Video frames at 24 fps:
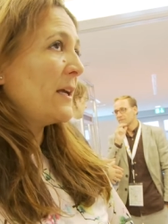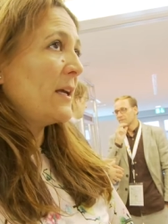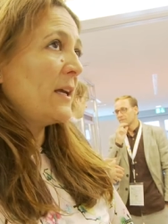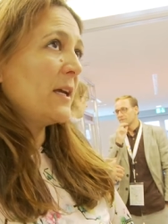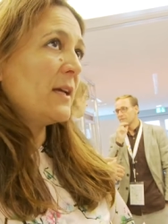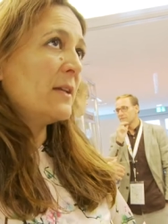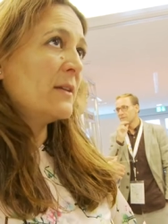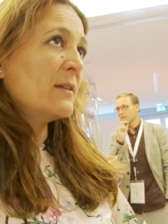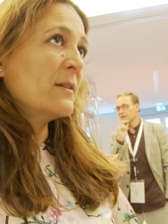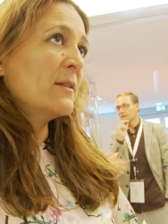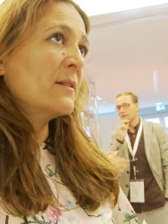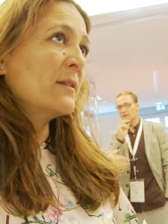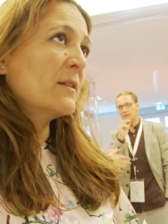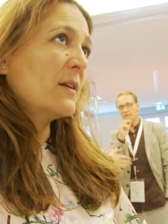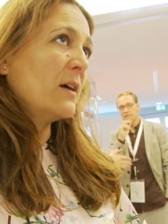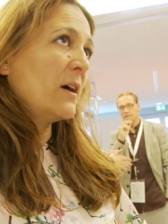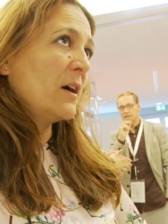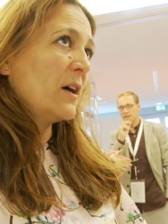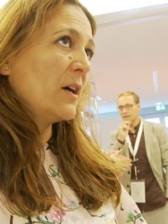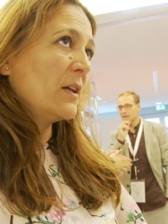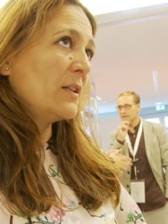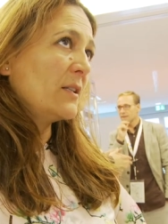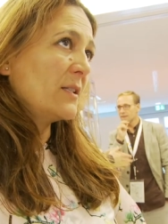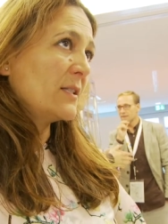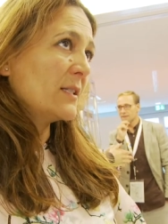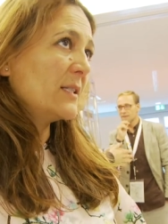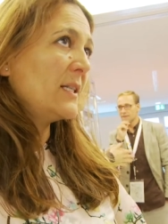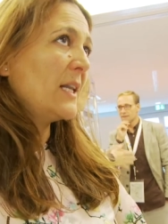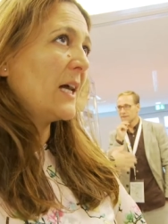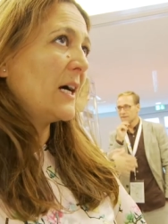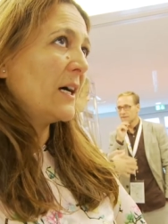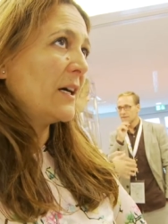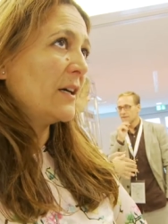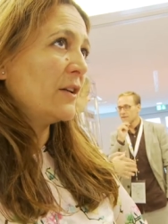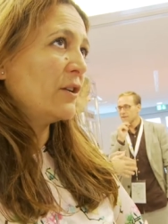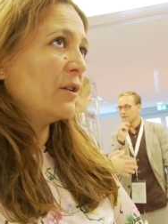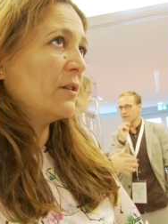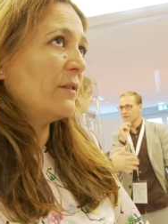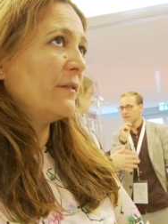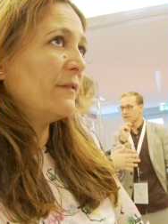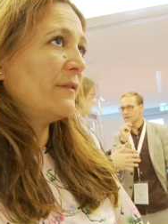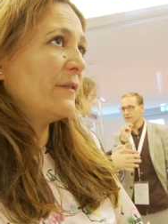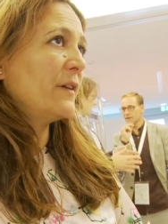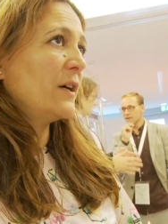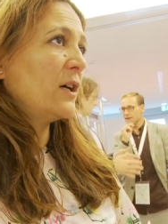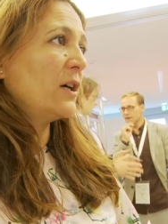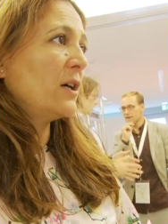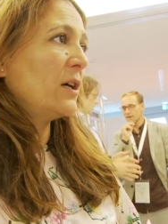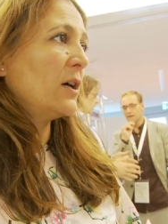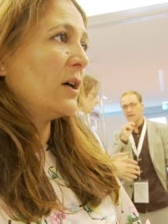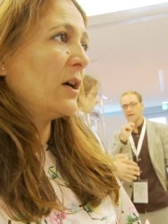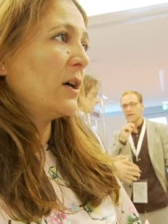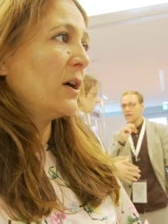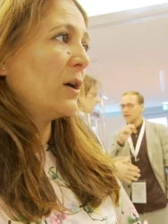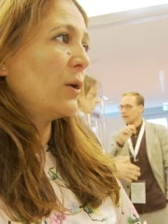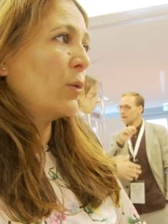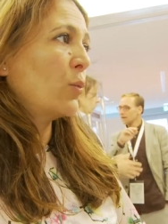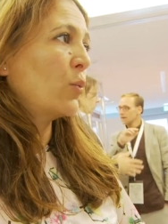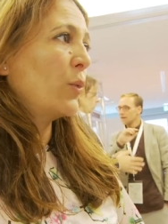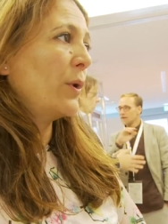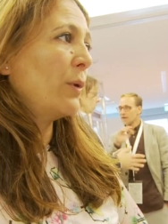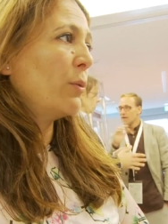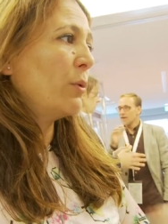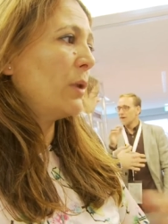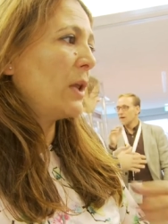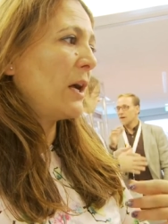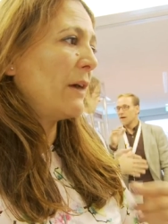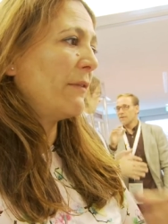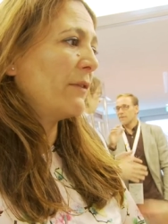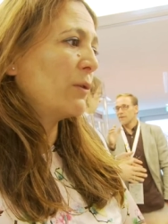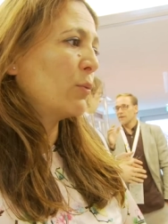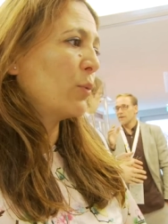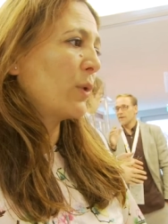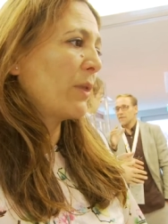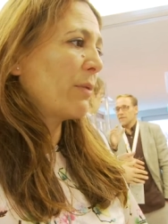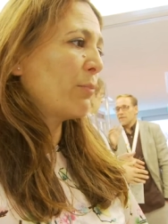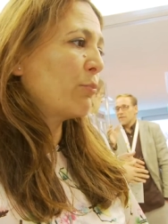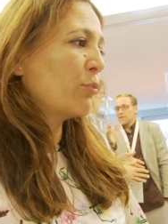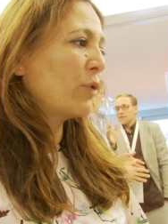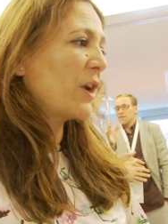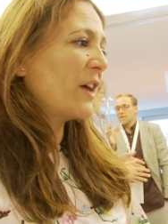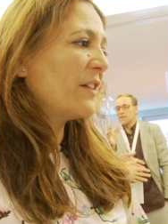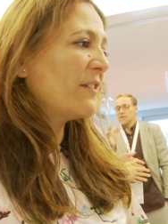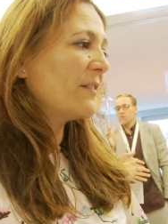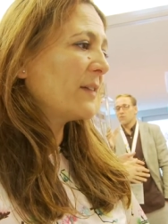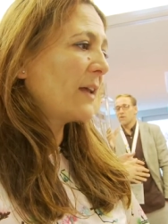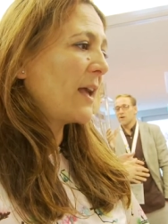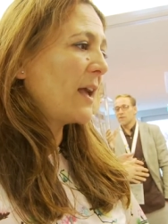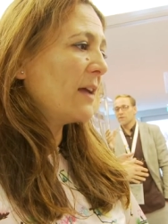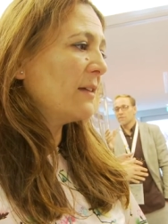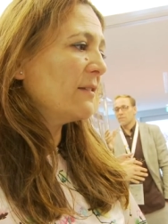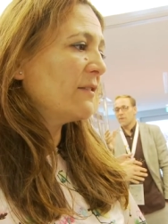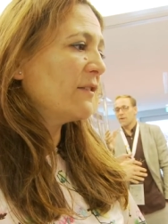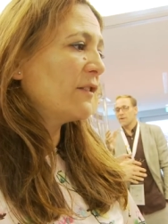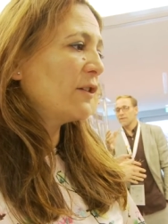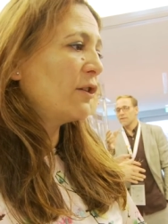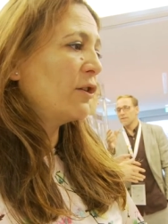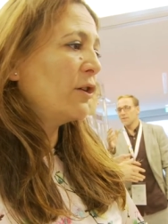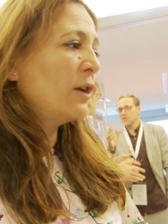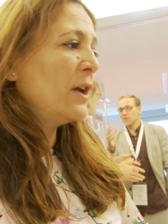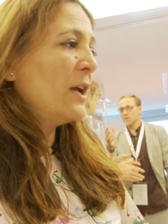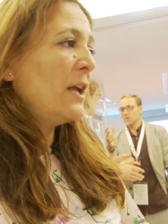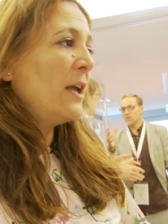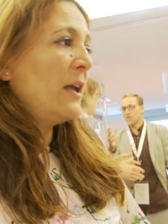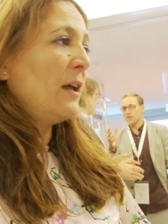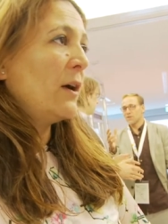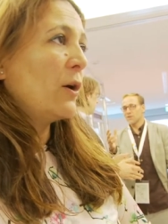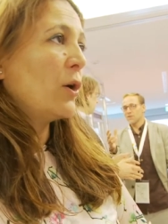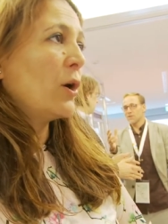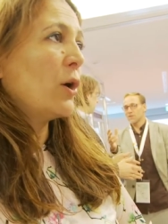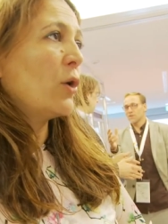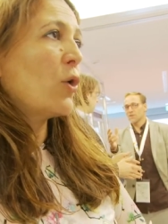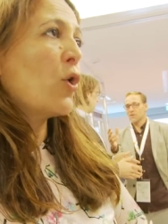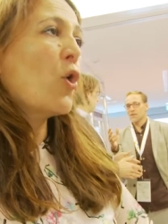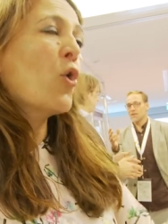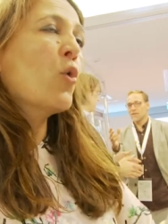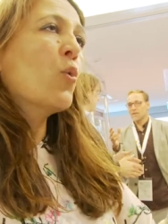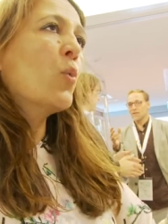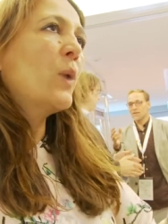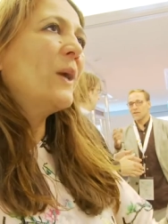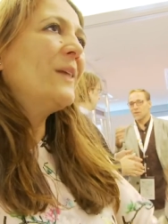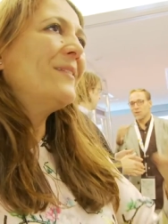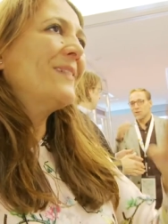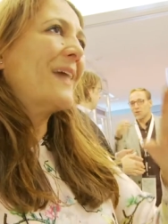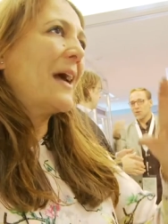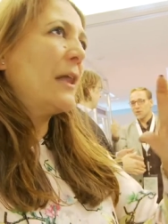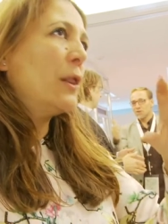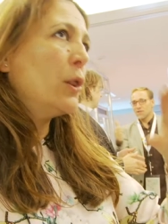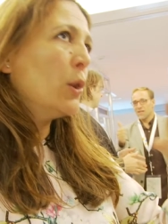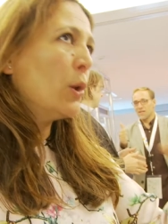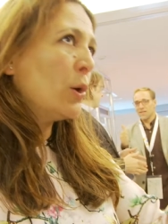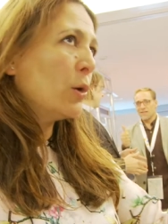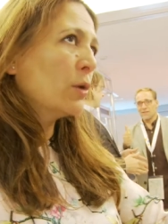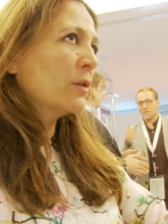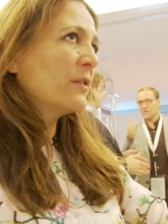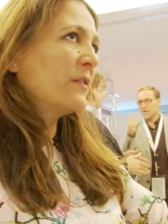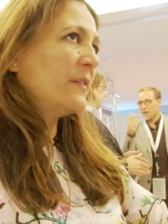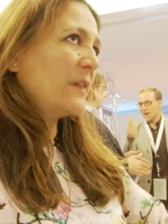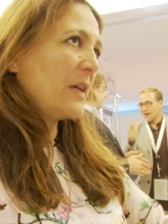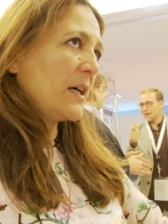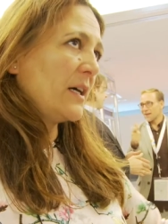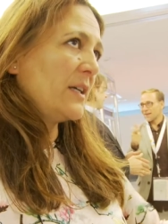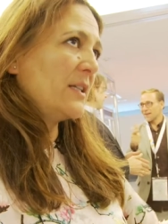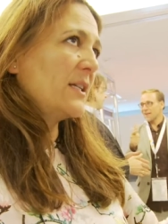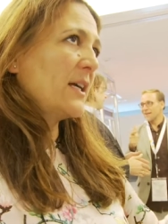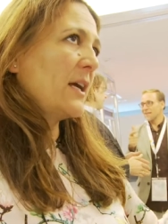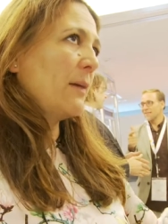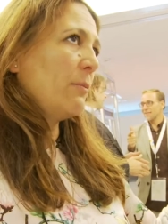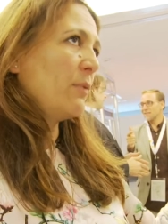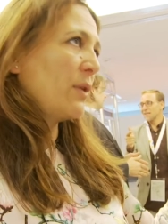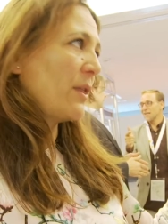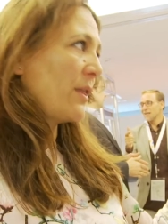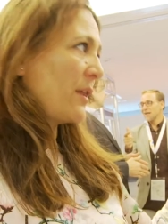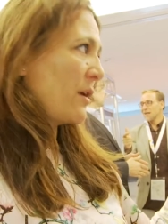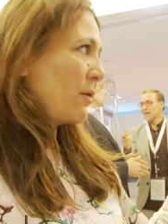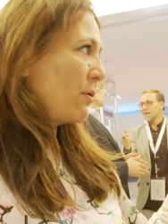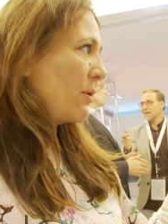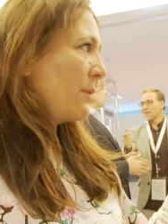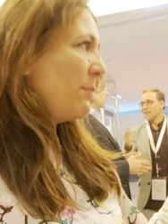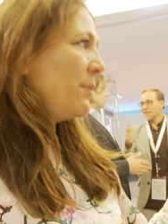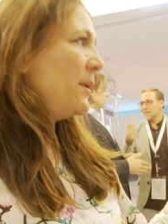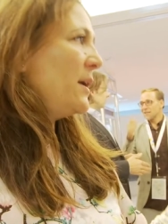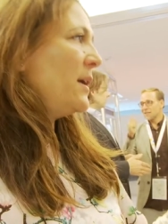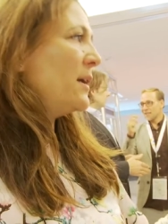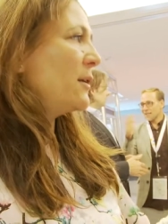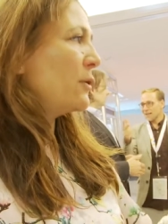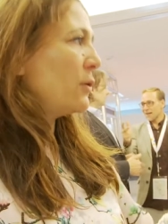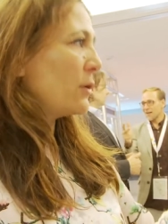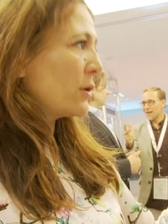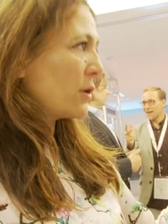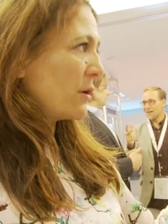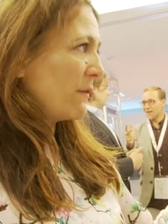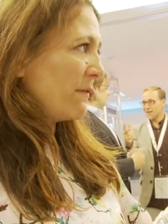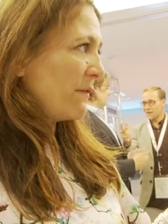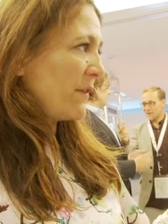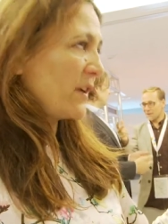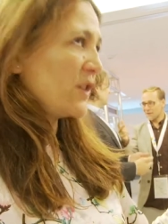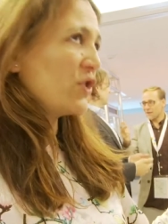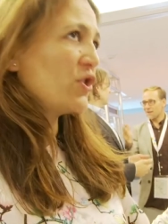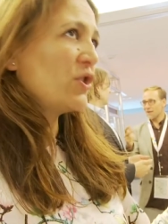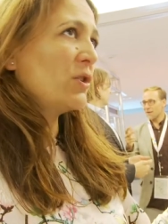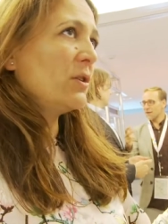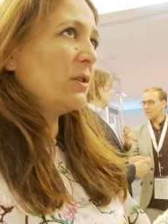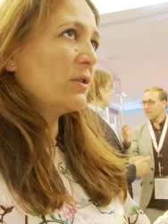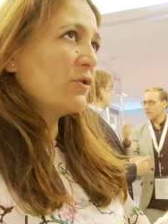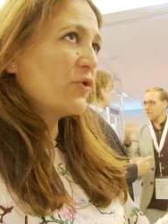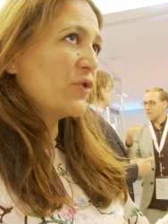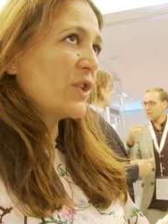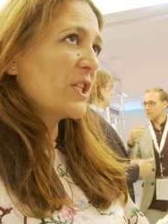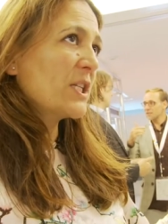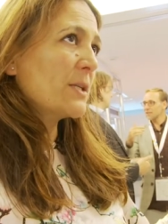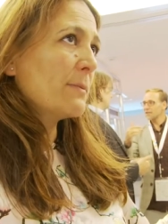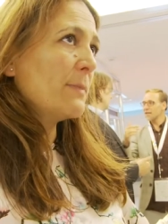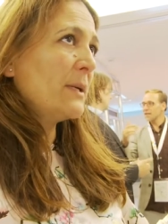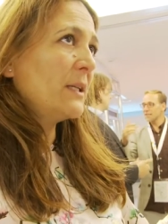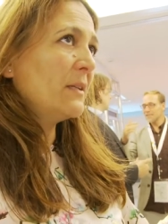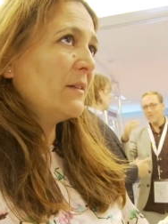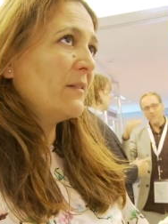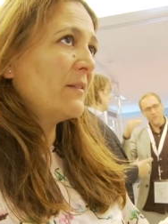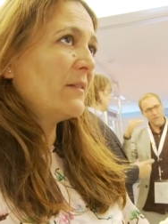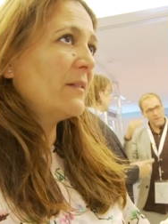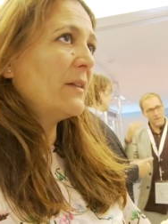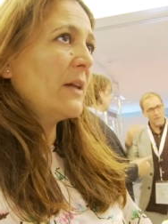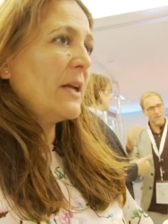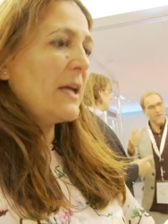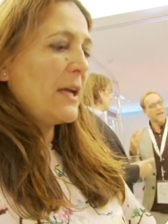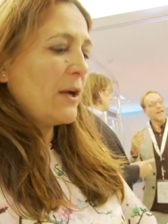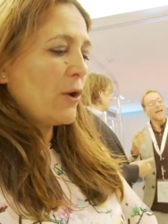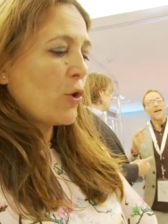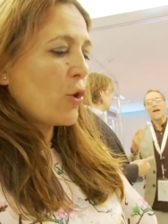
in uh, the line of, uh, we will have it with breast cancer, uh, always alongside chemotherapy and all conventional treatments,